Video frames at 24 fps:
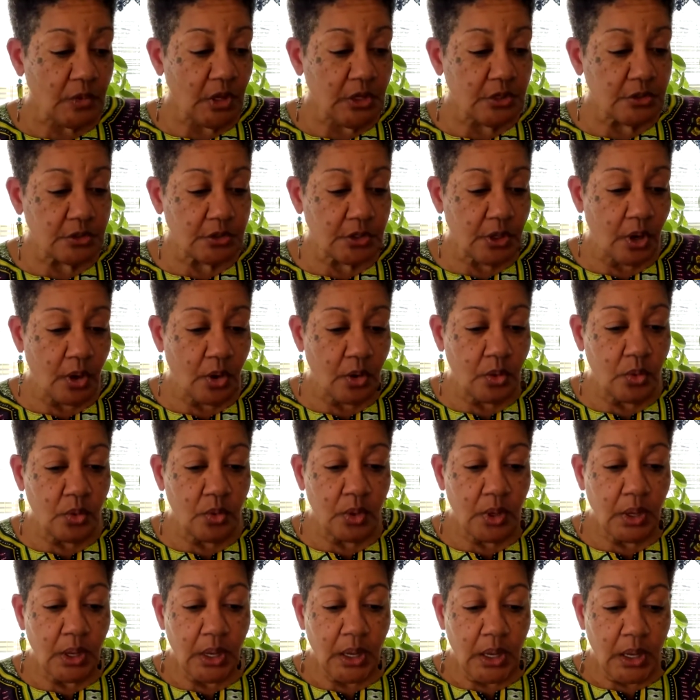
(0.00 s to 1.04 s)
So,
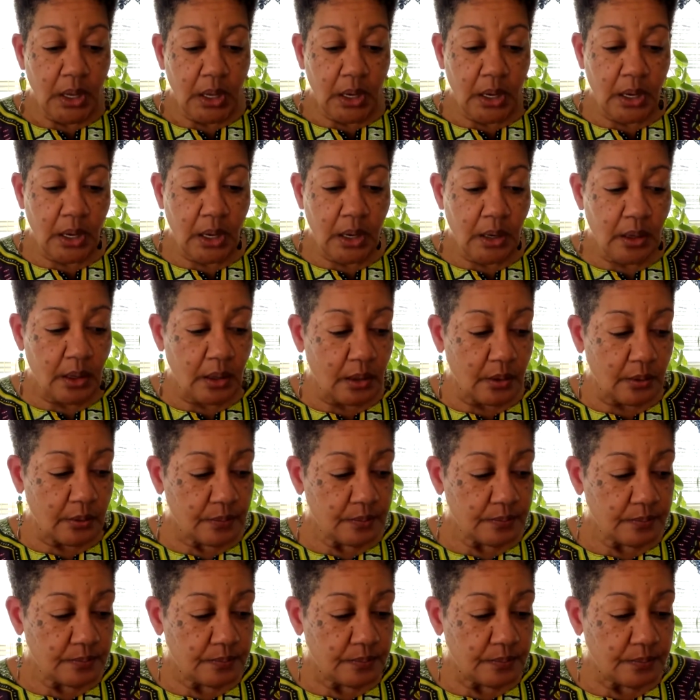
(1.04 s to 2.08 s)

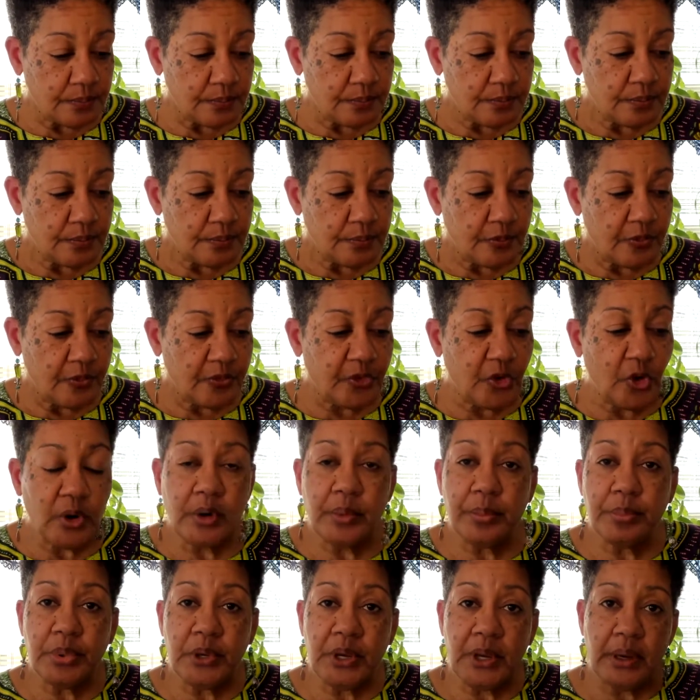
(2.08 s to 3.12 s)
for the
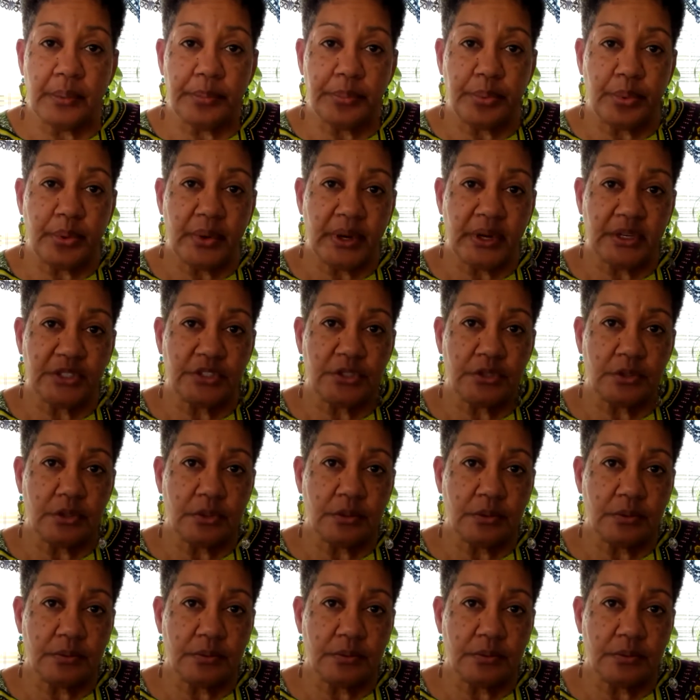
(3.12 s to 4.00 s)
blood pressure,